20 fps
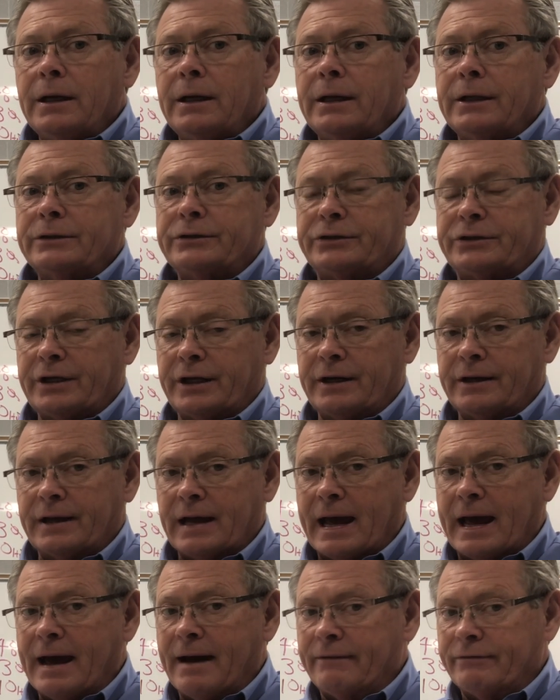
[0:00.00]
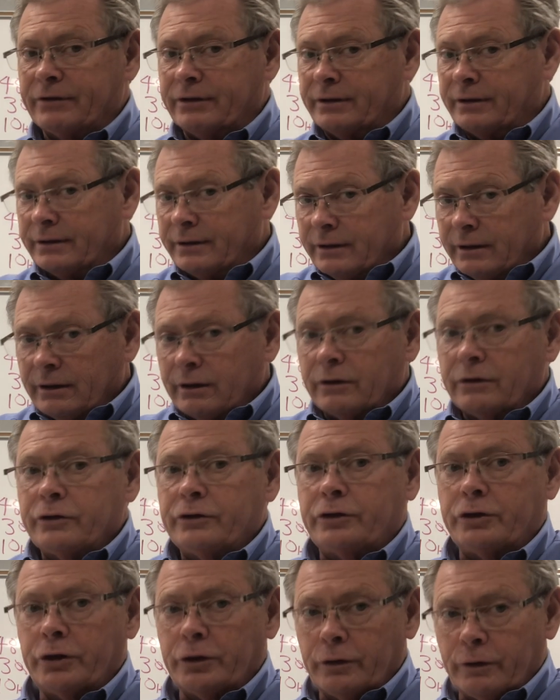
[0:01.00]
instead of having
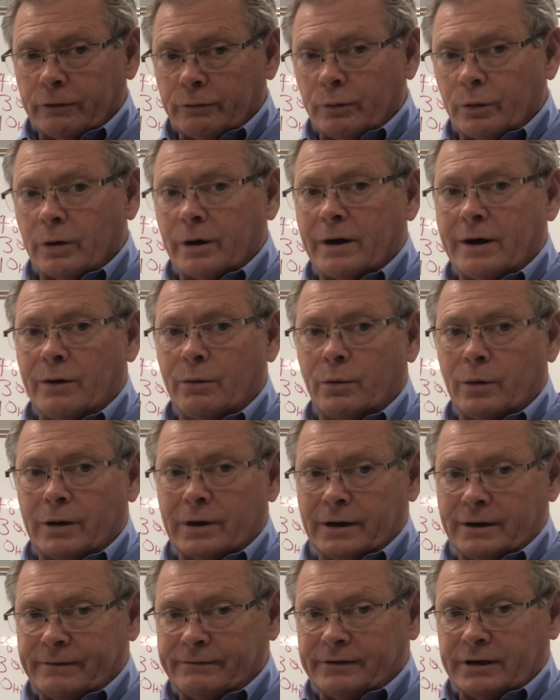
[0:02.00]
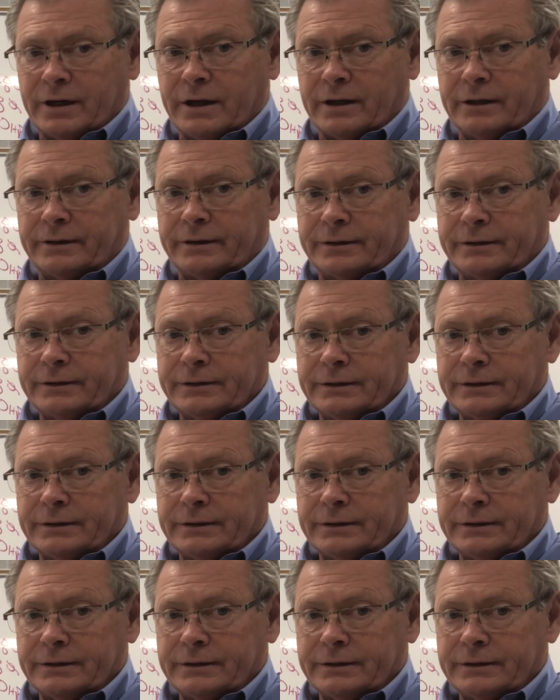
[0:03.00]
2 of one and 1 of another.